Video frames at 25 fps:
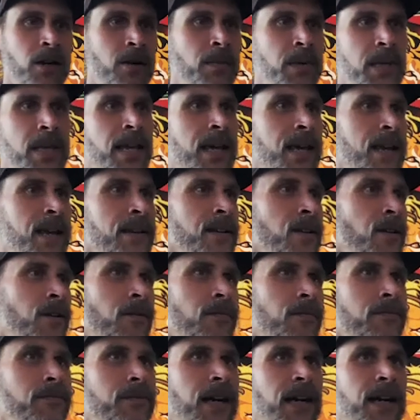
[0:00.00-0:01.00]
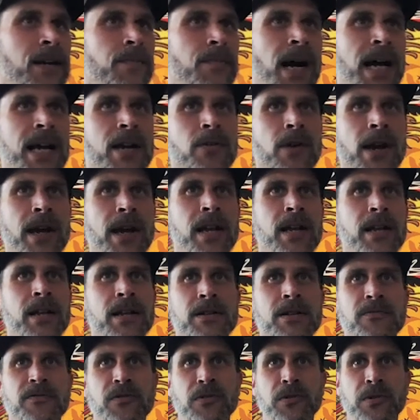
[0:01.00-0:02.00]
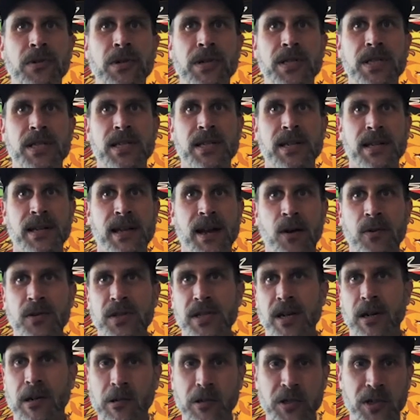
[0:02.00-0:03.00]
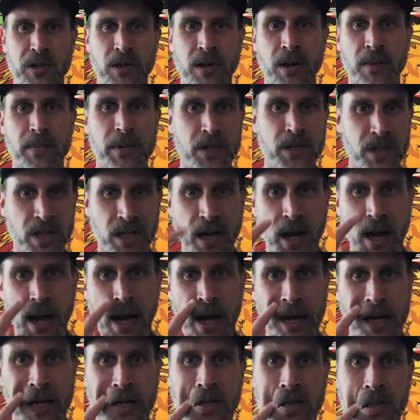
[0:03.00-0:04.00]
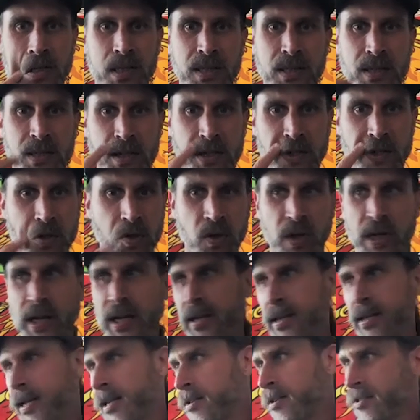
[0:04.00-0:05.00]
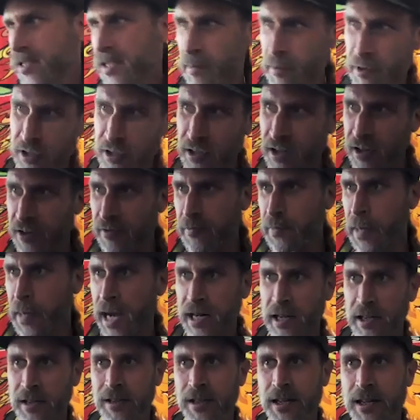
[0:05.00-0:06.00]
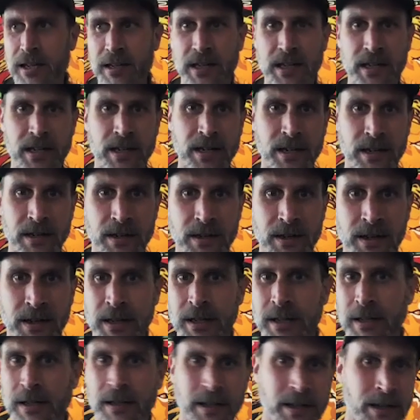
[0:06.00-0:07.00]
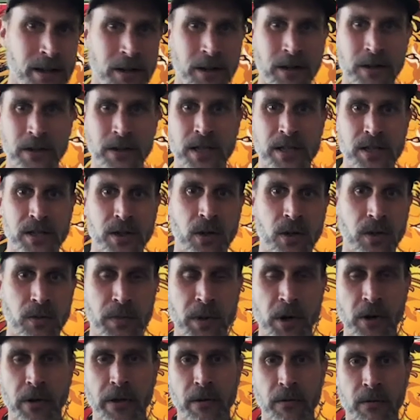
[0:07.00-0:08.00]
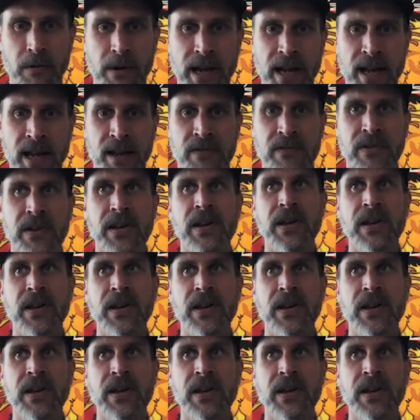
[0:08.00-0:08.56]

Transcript: then kind of migrated and influenced house culture up in Chicago and Detroit, and then the Summer of Love back in London, and it's the whole birth of rave.